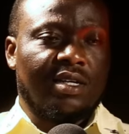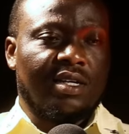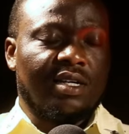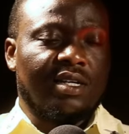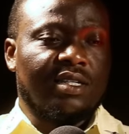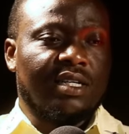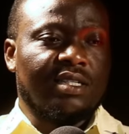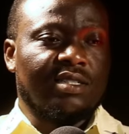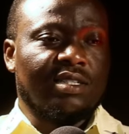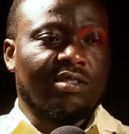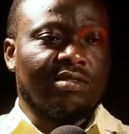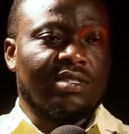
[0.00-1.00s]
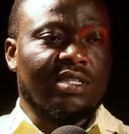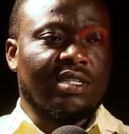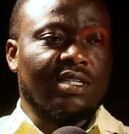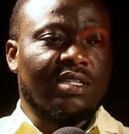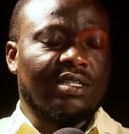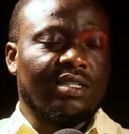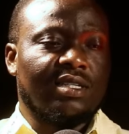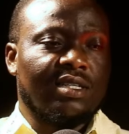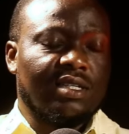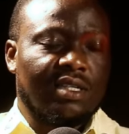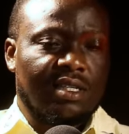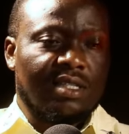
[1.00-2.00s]
and then you see
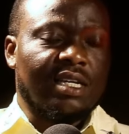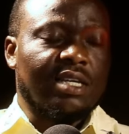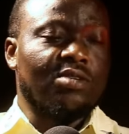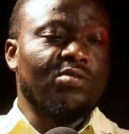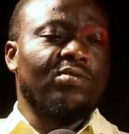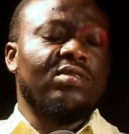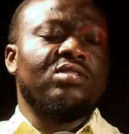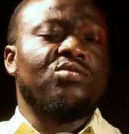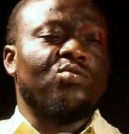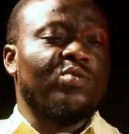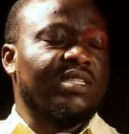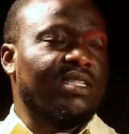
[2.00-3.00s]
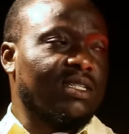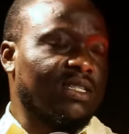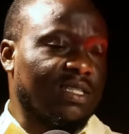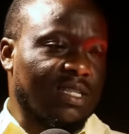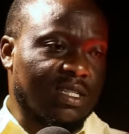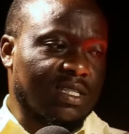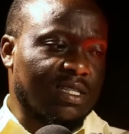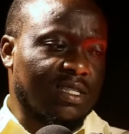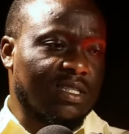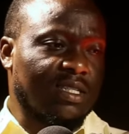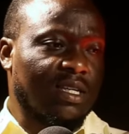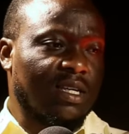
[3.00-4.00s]
the youth switch
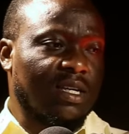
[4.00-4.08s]
churches.